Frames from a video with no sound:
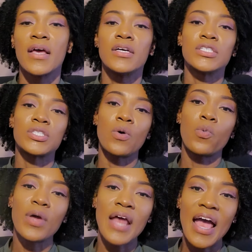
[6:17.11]
So
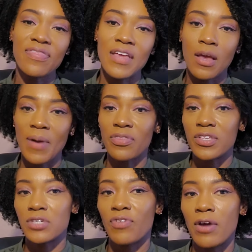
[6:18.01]
when I think about
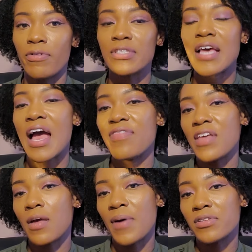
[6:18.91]
this fragrance, I
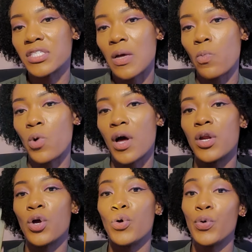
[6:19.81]
think about someone
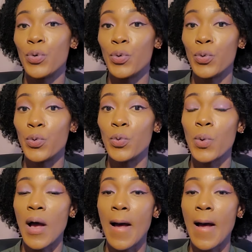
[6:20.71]
who,